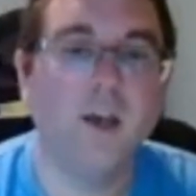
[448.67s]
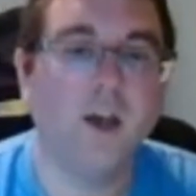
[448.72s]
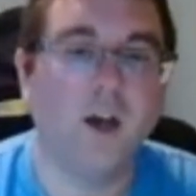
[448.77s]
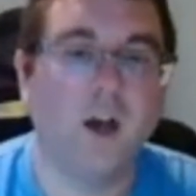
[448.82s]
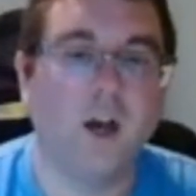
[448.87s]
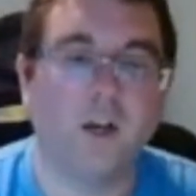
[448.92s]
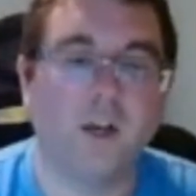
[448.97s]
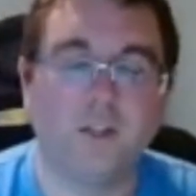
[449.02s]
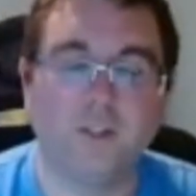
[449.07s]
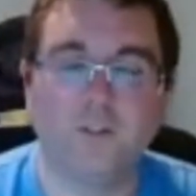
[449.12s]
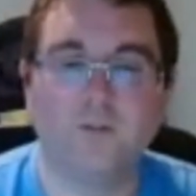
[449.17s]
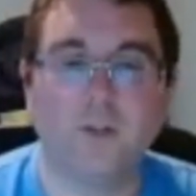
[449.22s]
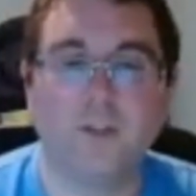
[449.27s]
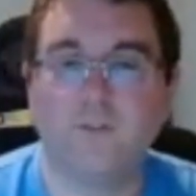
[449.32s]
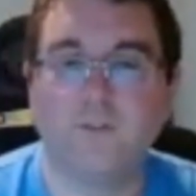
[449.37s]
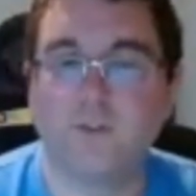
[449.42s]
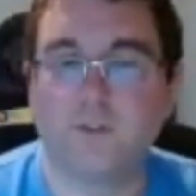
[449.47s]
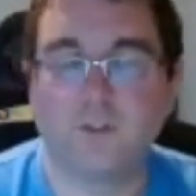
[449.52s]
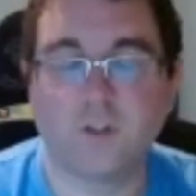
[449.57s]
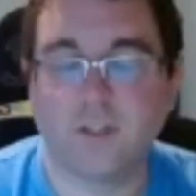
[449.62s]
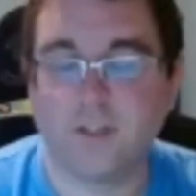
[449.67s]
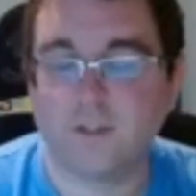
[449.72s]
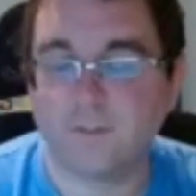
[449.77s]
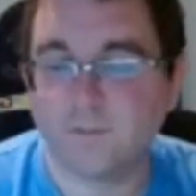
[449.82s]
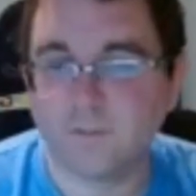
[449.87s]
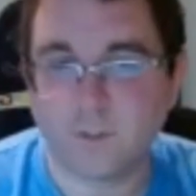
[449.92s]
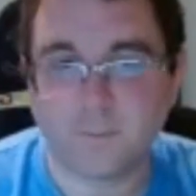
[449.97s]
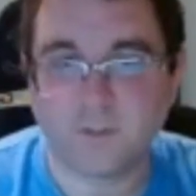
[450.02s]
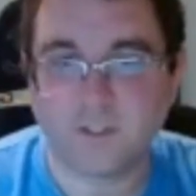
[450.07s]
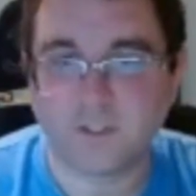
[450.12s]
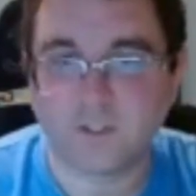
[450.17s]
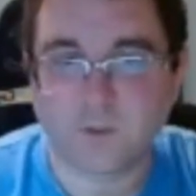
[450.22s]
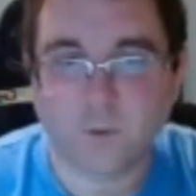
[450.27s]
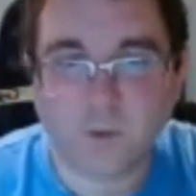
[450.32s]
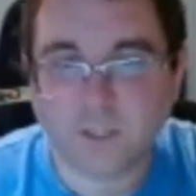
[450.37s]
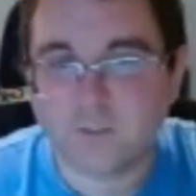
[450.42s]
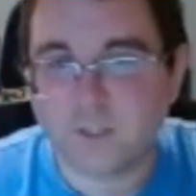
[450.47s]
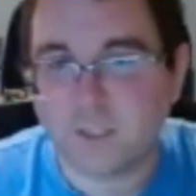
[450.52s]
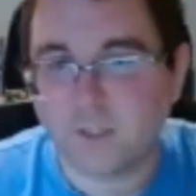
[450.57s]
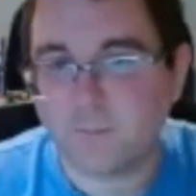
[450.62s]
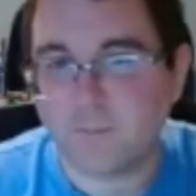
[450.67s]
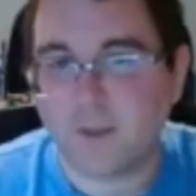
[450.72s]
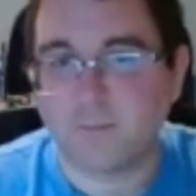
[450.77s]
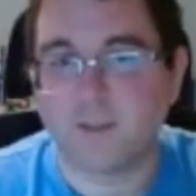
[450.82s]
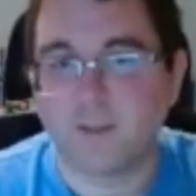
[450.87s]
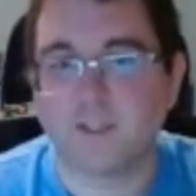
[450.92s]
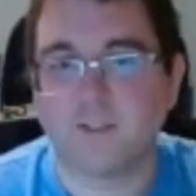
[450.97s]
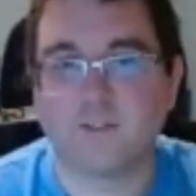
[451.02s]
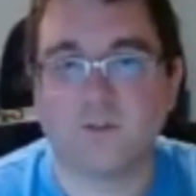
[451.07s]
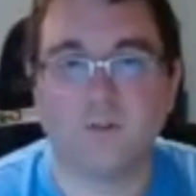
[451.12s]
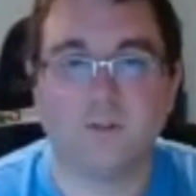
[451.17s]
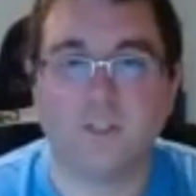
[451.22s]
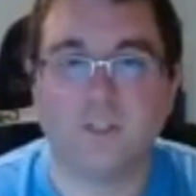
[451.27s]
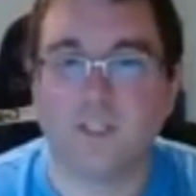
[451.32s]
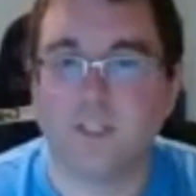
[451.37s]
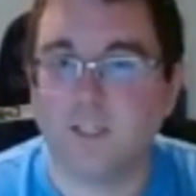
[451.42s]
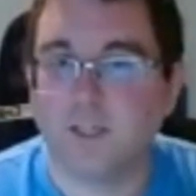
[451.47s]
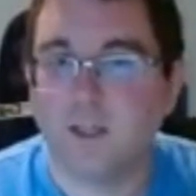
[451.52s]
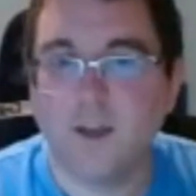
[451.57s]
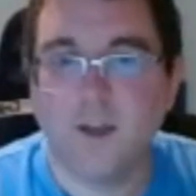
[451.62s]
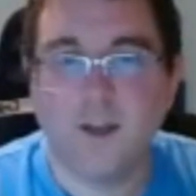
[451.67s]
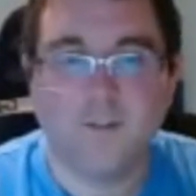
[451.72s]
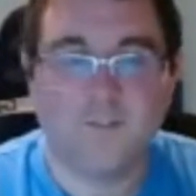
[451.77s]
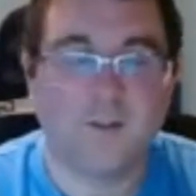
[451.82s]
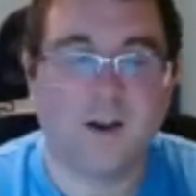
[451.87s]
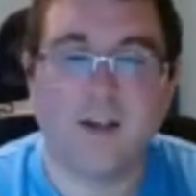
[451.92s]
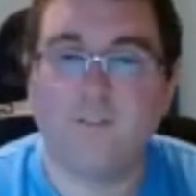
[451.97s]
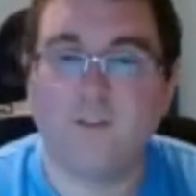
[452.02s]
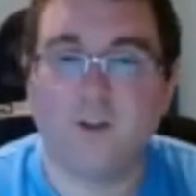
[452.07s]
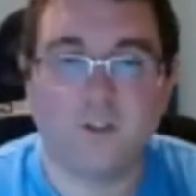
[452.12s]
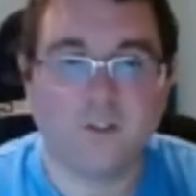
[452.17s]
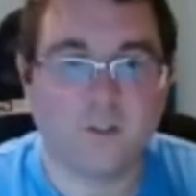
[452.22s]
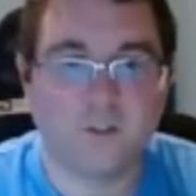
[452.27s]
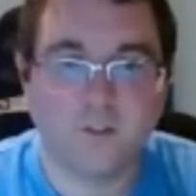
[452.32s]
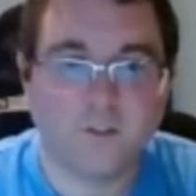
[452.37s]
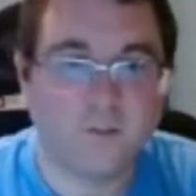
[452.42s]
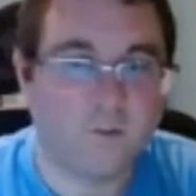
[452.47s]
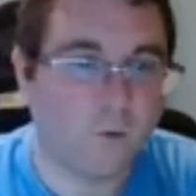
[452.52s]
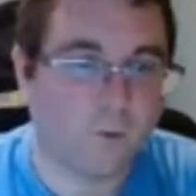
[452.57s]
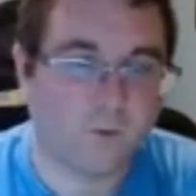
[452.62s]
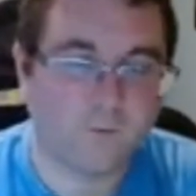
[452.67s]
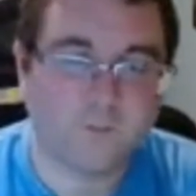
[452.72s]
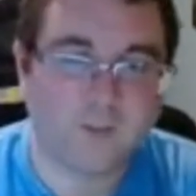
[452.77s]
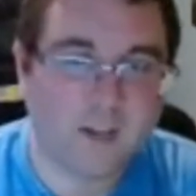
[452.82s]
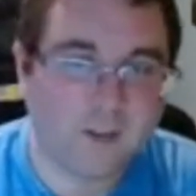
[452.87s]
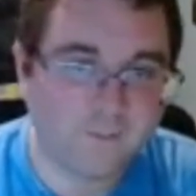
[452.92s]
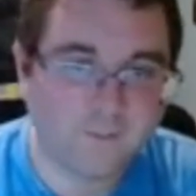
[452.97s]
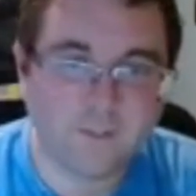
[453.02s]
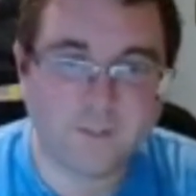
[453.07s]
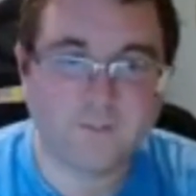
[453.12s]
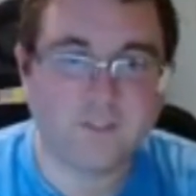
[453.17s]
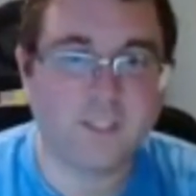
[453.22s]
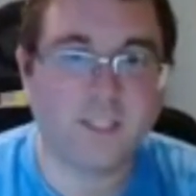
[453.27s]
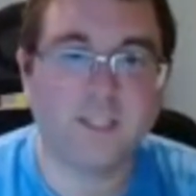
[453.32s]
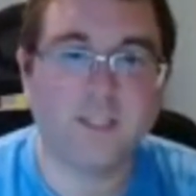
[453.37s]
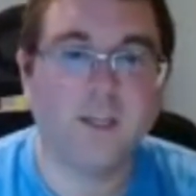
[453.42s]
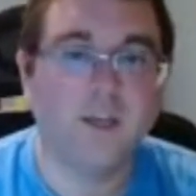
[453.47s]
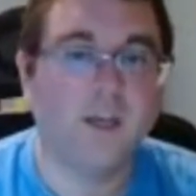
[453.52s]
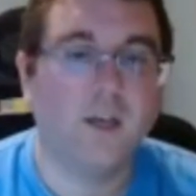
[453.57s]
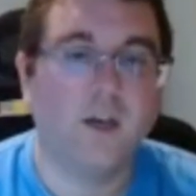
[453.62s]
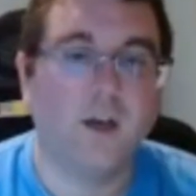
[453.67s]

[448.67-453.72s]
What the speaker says: If you're trying to flip this quickly, maybe it's only 500 or 550.